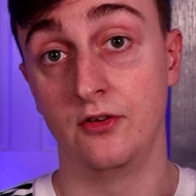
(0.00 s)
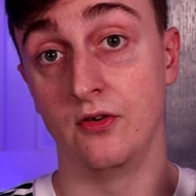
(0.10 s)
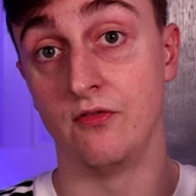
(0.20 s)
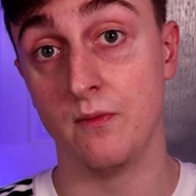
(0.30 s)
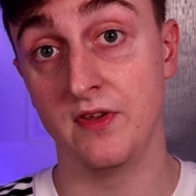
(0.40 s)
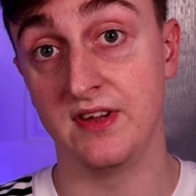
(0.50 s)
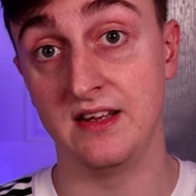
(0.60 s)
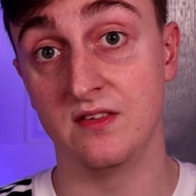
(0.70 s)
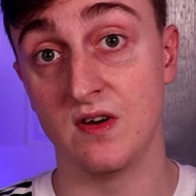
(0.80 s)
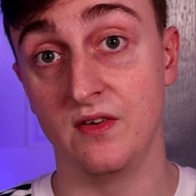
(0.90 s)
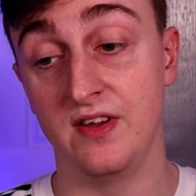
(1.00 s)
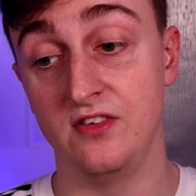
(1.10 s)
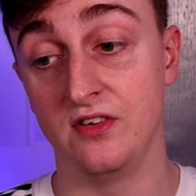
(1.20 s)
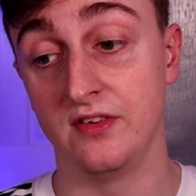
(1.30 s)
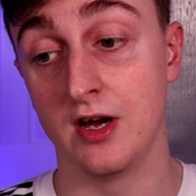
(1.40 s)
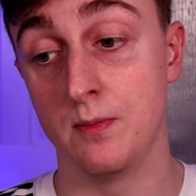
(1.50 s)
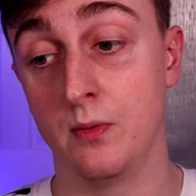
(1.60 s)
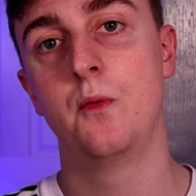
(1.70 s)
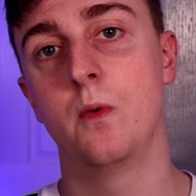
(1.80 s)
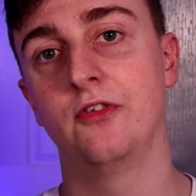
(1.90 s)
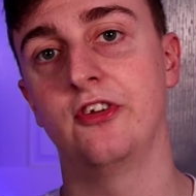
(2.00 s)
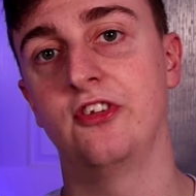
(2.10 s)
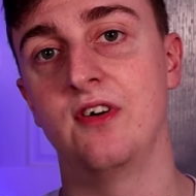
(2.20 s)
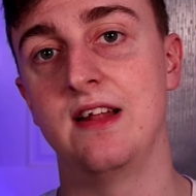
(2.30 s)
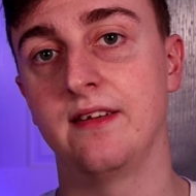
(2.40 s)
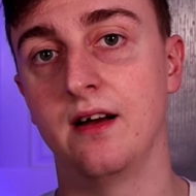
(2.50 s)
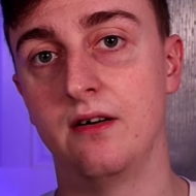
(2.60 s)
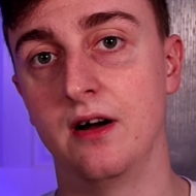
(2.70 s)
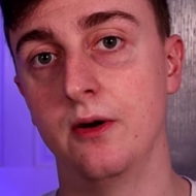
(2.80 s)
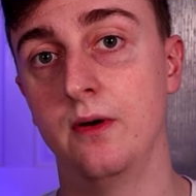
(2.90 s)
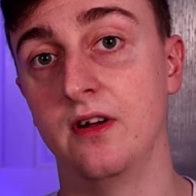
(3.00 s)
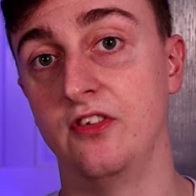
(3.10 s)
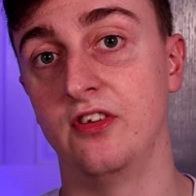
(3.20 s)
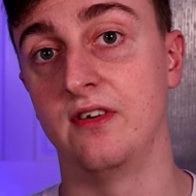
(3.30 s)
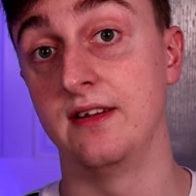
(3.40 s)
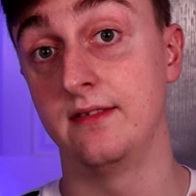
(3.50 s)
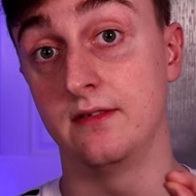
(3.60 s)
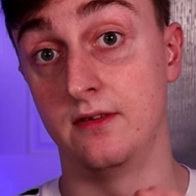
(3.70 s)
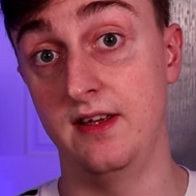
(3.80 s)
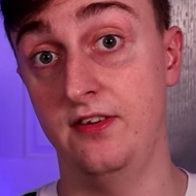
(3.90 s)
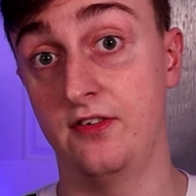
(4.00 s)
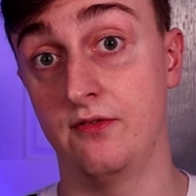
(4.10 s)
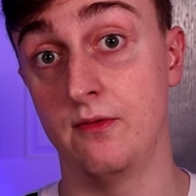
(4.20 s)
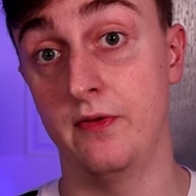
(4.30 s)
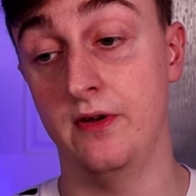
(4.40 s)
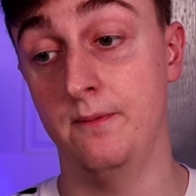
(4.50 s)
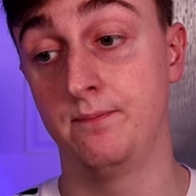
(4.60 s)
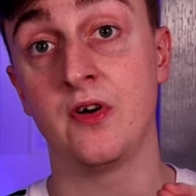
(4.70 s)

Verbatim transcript: So from the data validation tab, we want to select allow and select list from there.